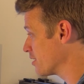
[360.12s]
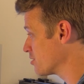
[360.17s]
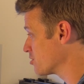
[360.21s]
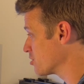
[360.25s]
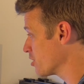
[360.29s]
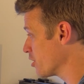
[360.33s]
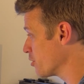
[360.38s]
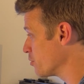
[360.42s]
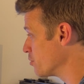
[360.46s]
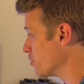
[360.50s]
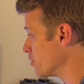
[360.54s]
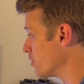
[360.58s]

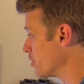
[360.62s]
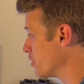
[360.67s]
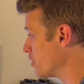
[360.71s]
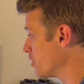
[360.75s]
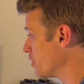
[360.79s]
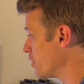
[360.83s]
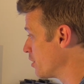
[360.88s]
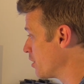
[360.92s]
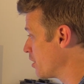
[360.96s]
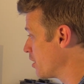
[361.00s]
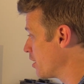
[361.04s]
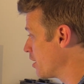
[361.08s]
So
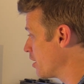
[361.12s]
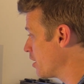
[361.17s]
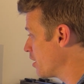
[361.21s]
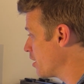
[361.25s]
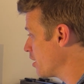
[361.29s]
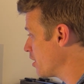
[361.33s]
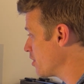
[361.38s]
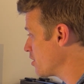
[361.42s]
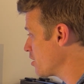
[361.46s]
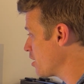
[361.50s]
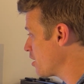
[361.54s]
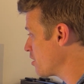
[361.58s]

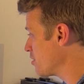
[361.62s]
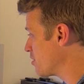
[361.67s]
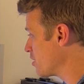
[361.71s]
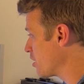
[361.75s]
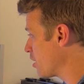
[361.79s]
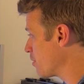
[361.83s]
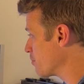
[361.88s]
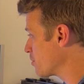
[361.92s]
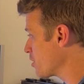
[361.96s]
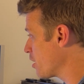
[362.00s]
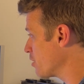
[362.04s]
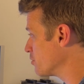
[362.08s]
the only thing
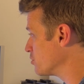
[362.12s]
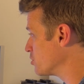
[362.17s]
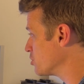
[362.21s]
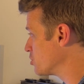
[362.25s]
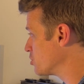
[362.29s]
I'm going to